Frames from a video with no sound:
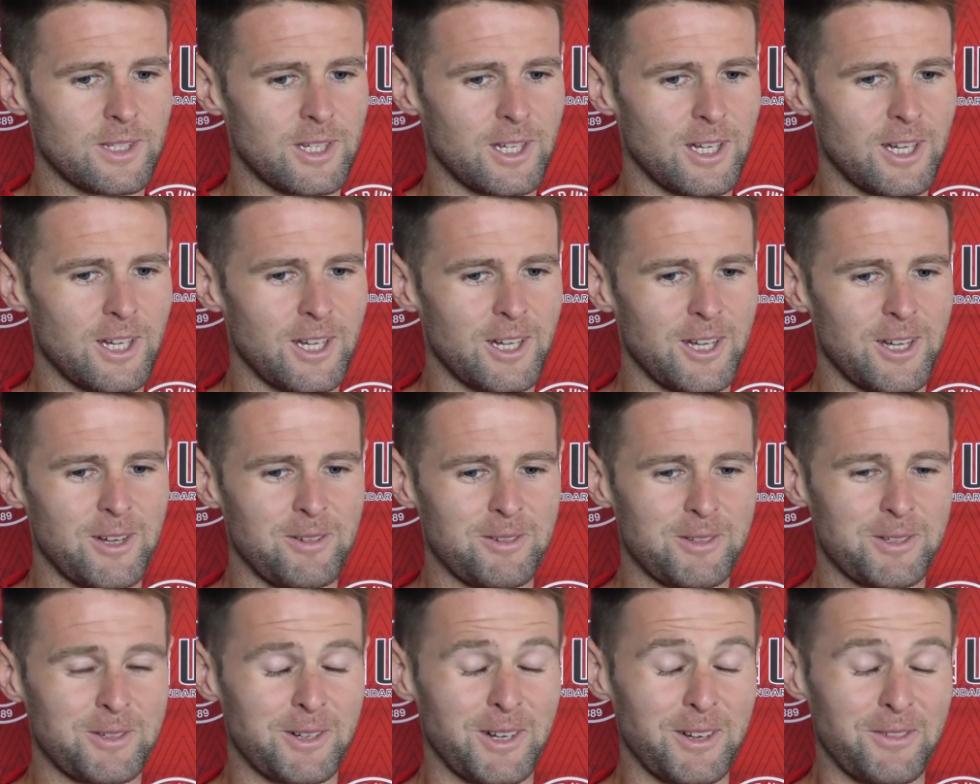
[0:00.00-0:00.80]

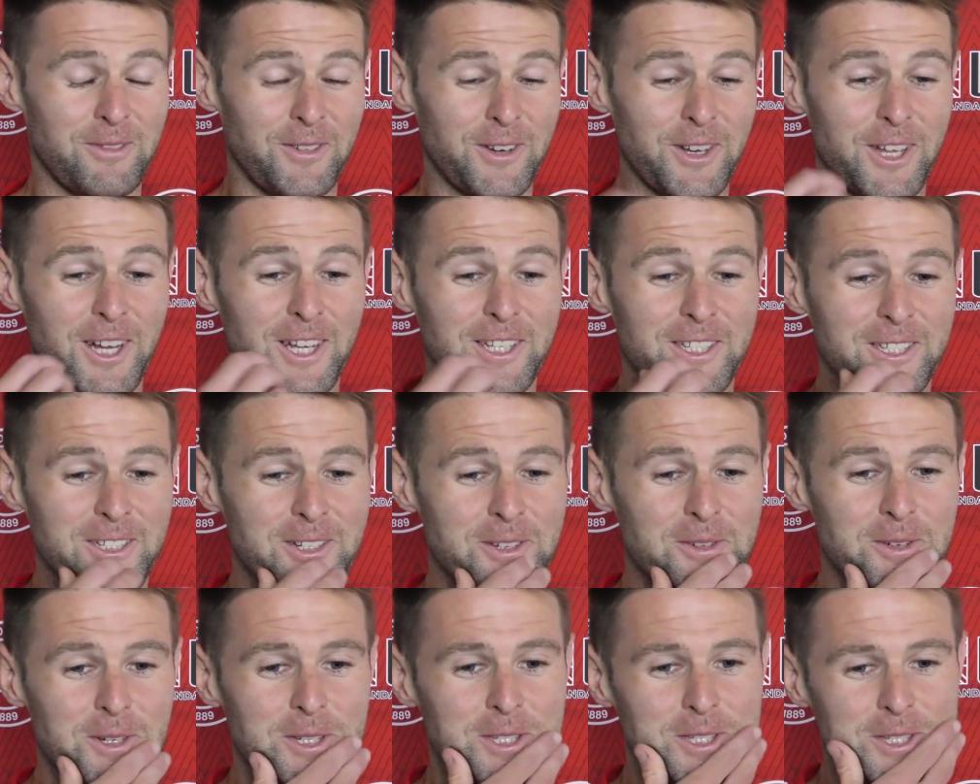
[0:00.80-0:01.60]
It's quite funny,
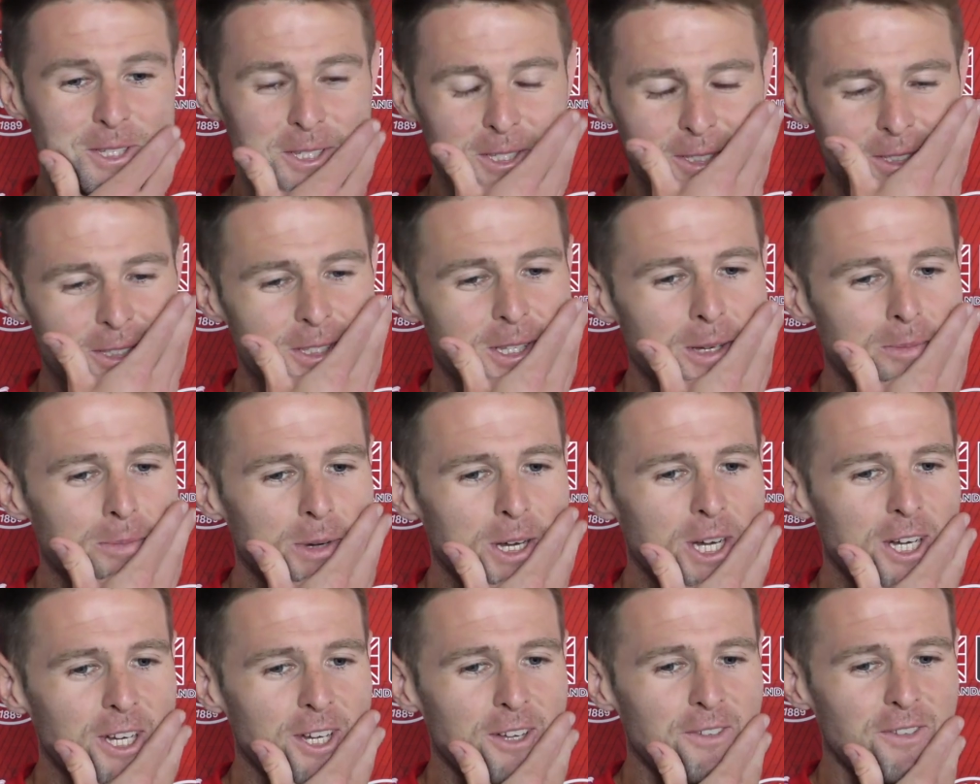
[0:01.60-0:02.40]
actually. It was the
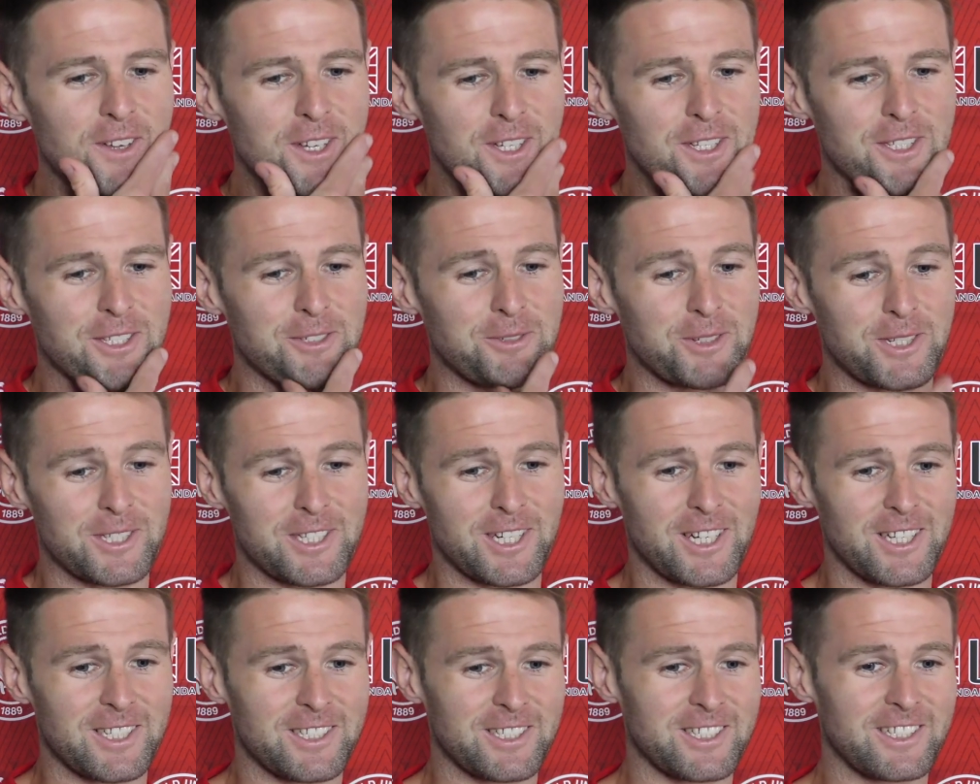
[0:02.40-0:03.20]
Burnley fixture,
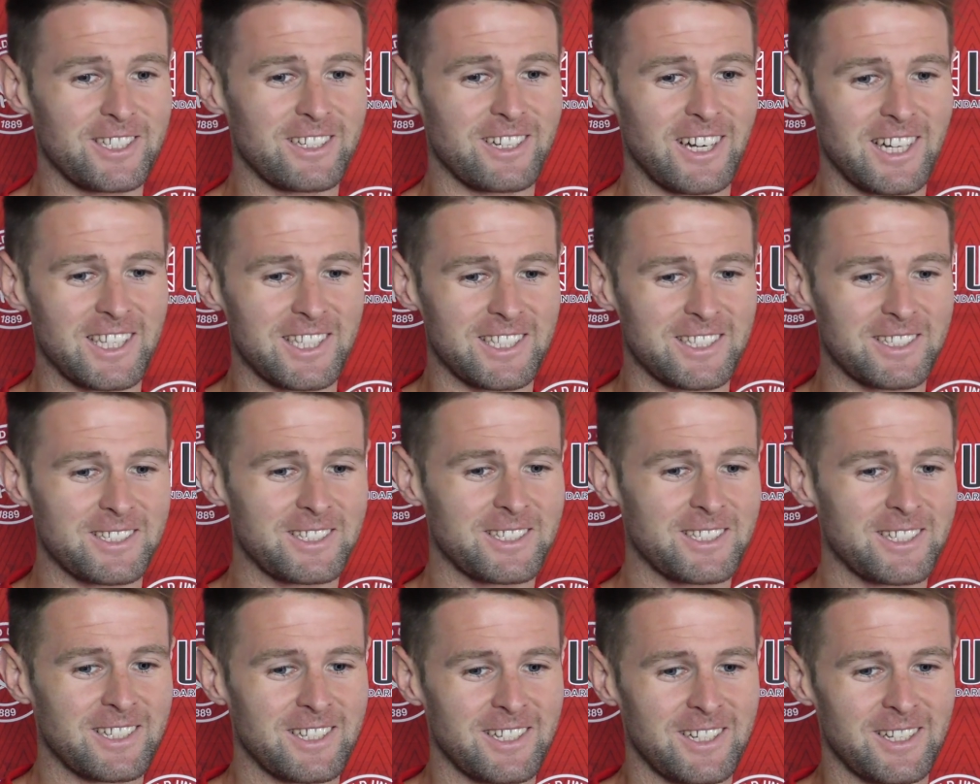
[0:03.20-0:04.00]
which actually
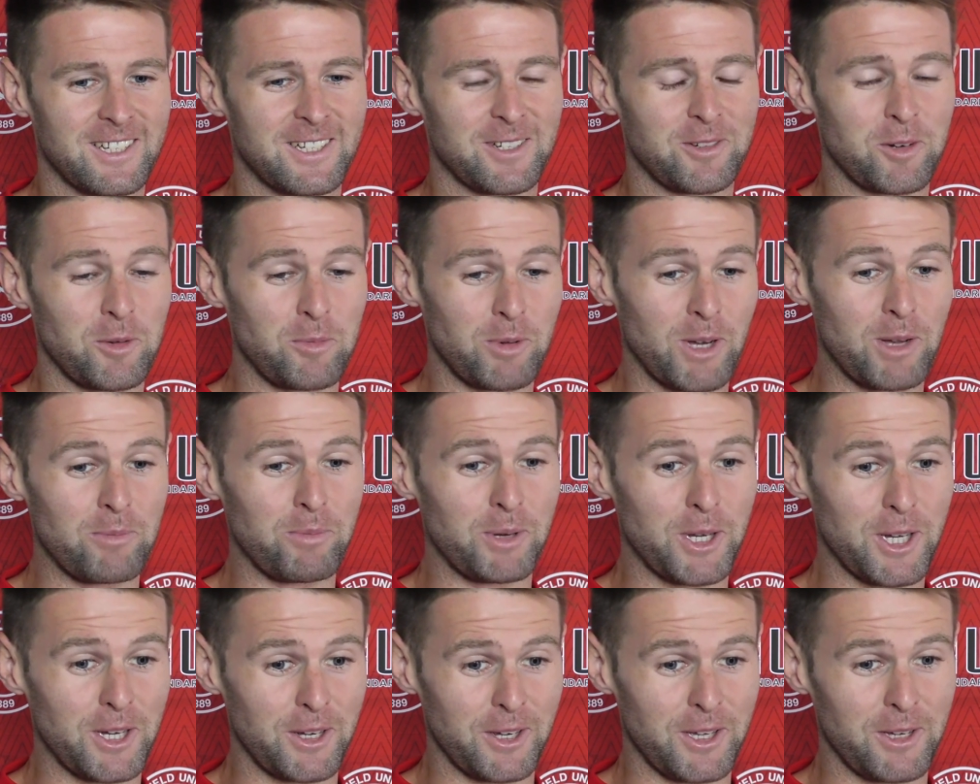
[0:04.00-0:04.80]
lands. We play
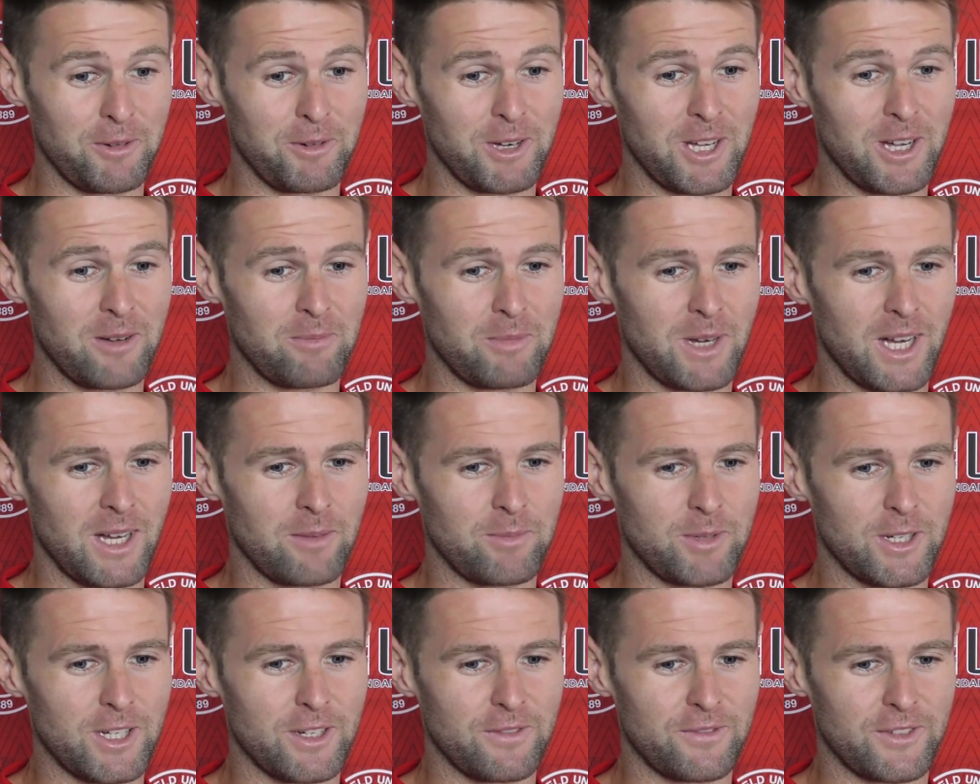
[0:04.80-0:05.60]
Burnley away on my
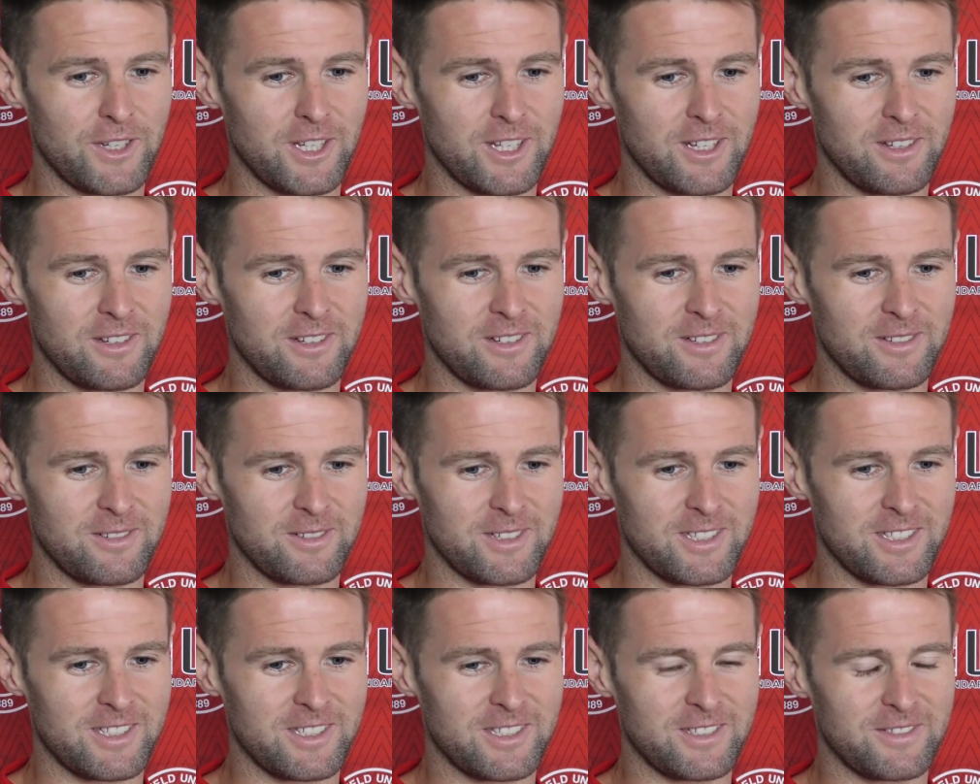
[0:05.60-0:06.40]
birthday,
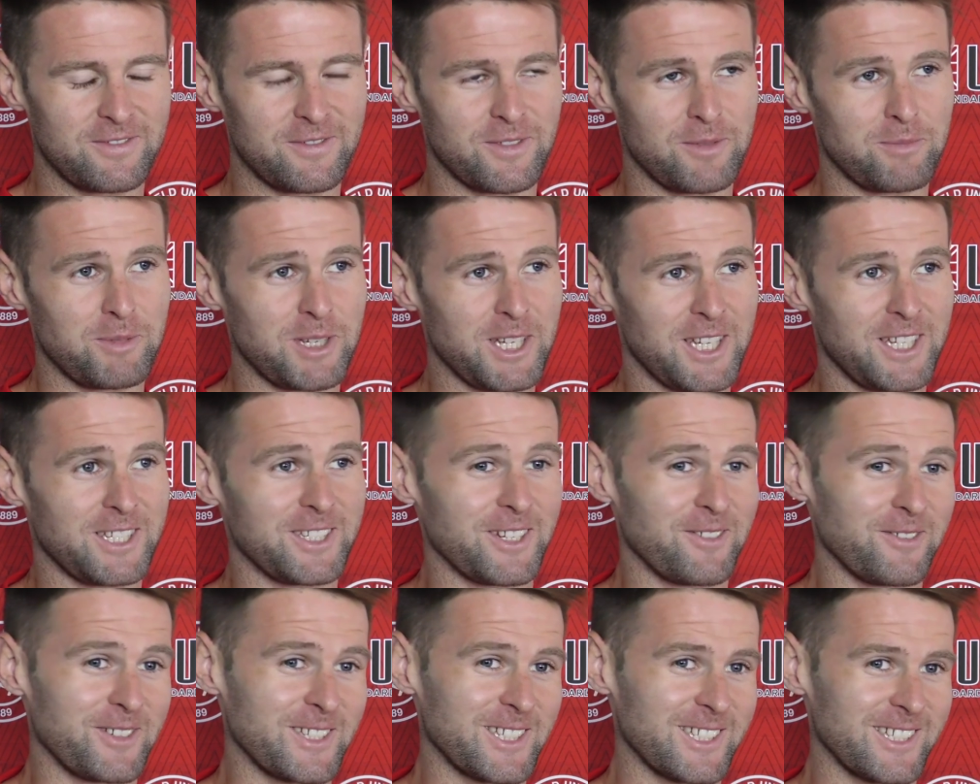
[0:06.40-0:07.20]
which for me
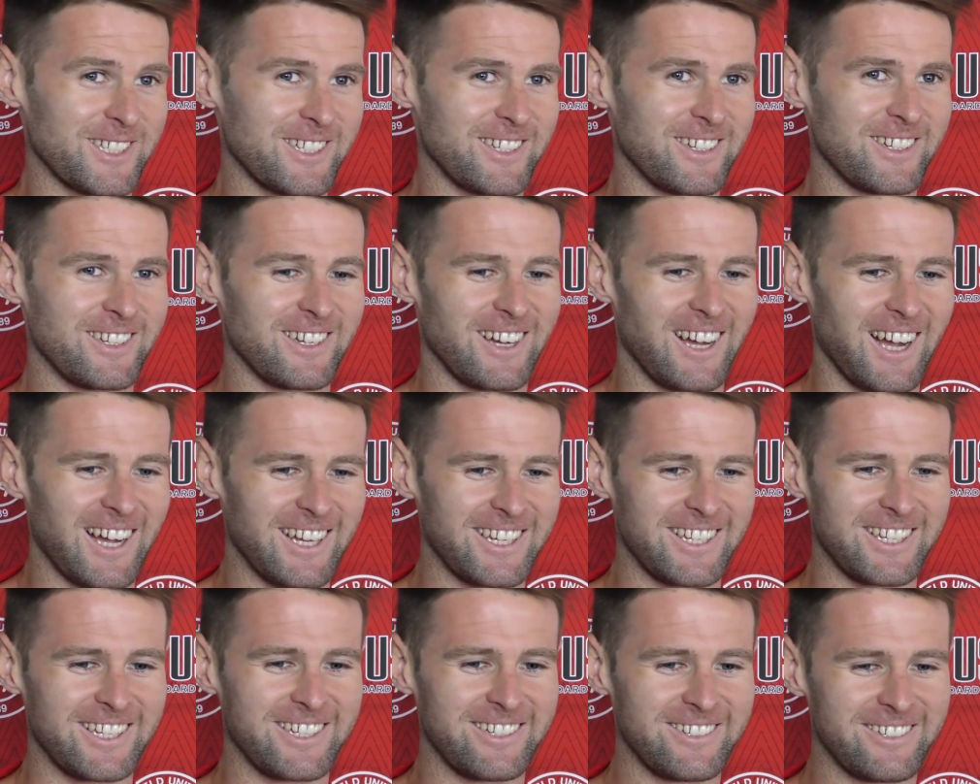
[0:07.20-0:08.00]
is obviously
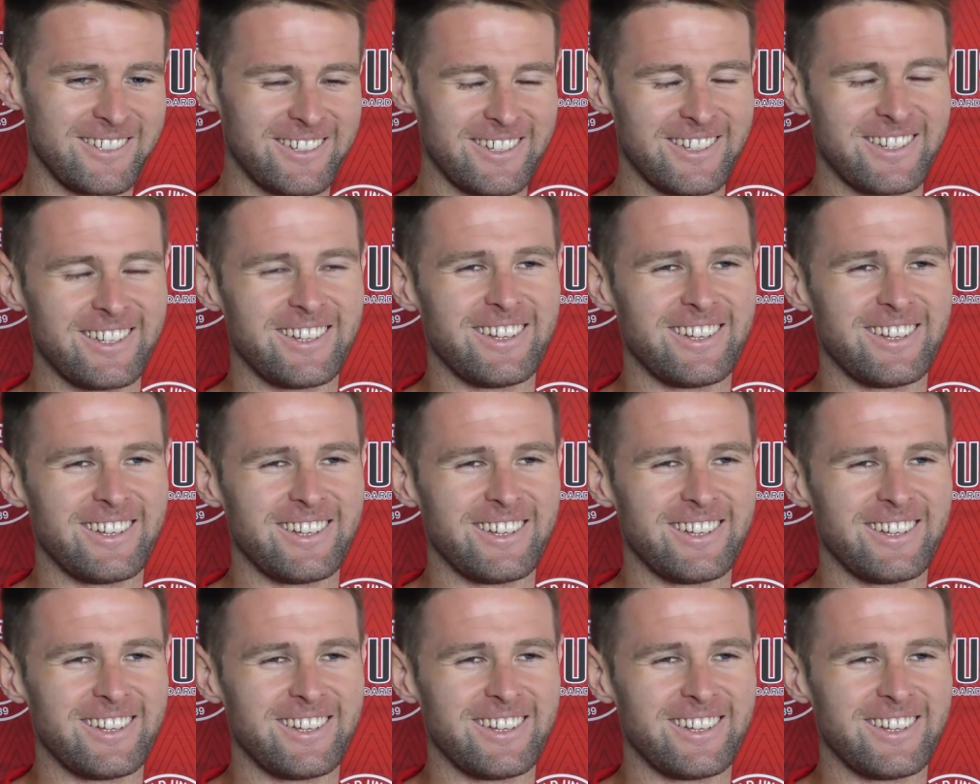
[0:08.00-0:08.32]
ideal.